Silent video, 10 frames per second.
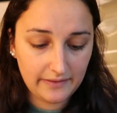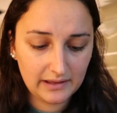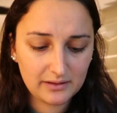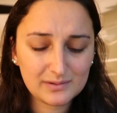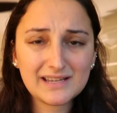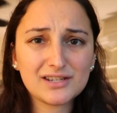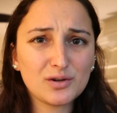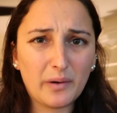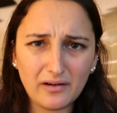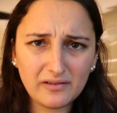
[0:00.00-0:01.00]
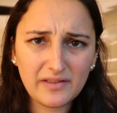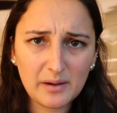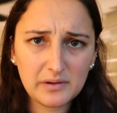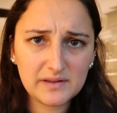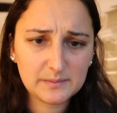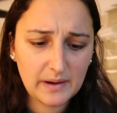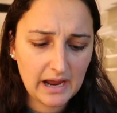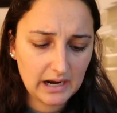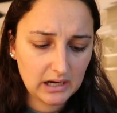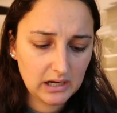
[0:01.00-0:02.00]
I think there was like 12 of them in this
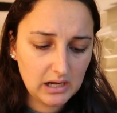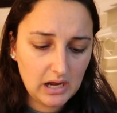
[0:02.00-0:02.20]
pack.